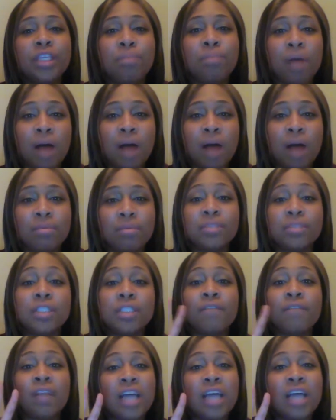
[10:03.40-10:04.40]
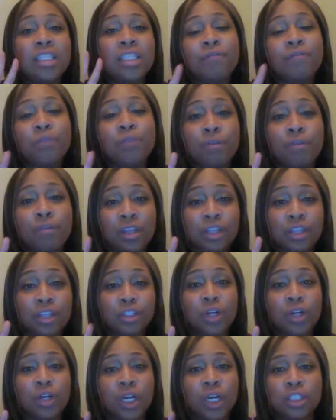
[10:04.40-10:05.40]
problems, the last and fourth thing that
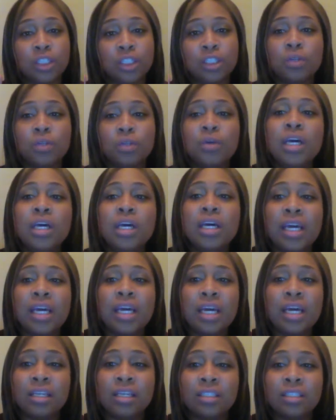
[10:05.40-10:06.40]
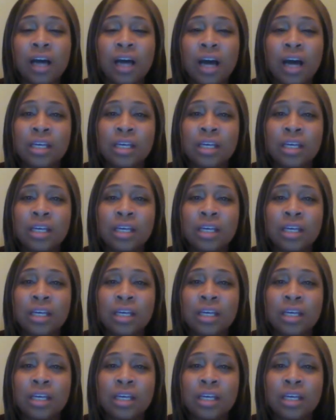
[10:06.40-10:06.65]
you're going to do is